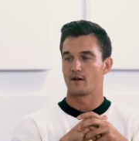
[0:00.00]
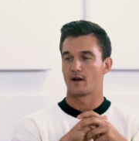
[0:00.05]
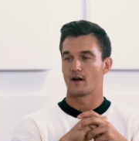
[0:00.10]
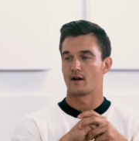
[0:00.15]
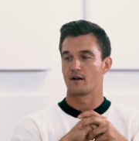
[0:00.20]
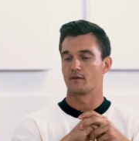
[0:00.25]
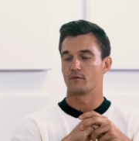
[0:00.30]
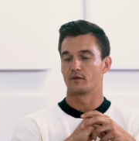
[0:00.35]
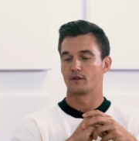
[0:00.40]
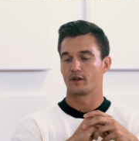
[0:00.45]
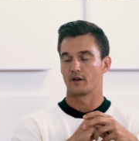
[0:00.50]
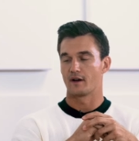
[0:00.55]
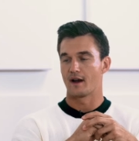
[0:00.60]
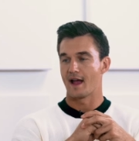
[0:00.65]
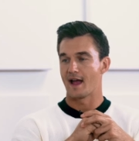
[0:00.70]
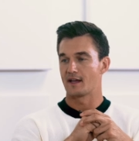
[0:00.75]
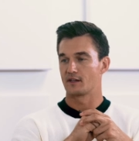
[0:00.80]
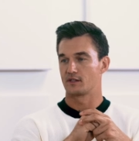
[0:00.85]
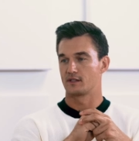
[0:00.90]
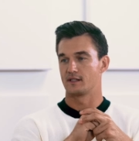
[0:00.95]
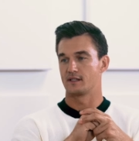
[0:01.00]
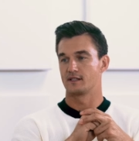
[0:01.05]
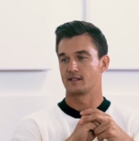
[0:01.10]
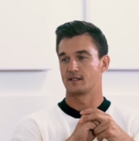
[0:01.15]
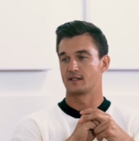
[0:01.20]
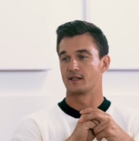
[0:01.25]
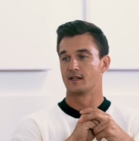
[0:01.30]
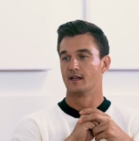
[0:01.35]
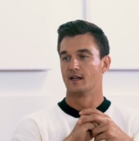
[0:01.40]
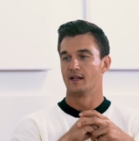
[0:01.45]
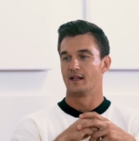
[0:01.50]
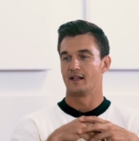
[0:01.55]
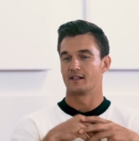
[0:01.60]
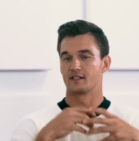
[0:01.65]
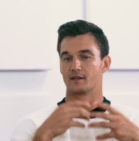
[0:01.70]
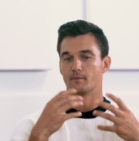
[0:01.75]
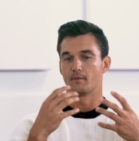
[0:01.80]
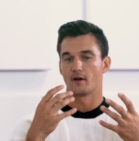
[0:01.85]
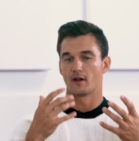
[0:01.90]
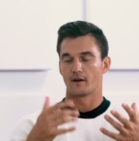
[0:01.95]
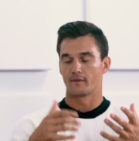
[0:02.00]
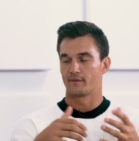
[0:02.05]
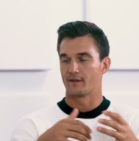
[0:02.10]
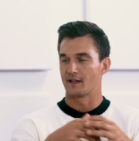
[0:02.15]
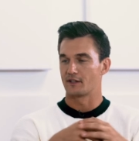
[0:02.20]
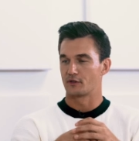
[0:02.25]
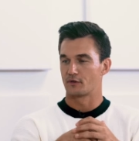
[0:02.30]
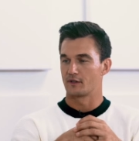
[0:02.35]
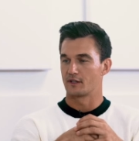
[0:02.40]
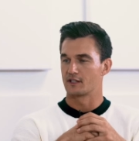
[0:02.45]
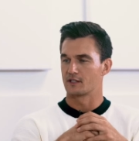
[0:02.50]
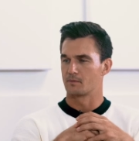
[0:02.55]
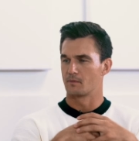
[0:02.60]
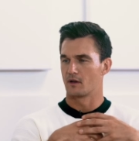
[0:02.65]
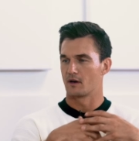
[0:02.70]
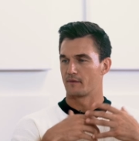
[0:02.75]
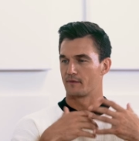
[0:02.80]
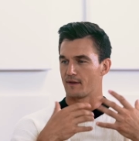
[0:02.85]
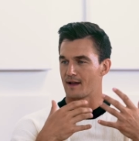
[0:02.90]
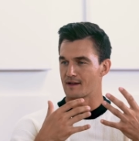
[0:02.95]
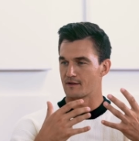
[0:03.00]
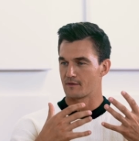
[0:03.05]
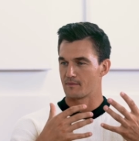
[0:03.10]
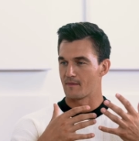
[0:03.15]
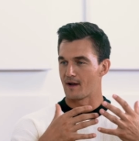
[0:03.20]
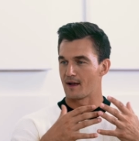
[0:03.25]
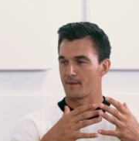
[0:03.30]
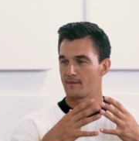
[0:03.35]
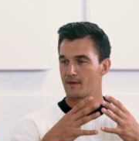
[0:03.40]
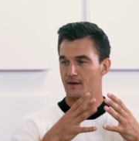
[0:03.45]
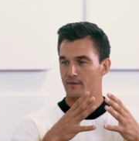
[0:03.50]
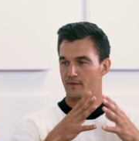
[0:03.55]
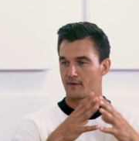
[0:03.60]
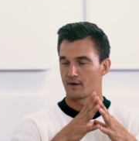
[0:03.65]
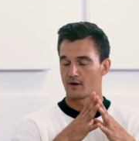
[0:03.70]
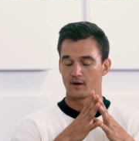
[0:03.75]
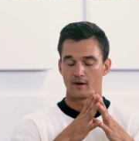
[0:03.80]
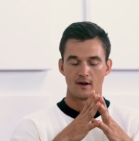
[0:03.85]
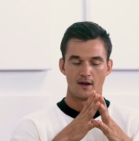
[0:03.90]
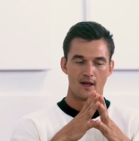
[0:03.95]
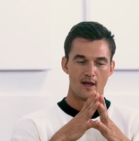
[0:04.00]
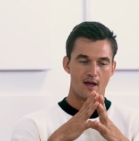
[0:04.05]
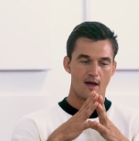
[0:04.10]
yard with her ashes, and it's a butterfly tree because butterflies remind me of her.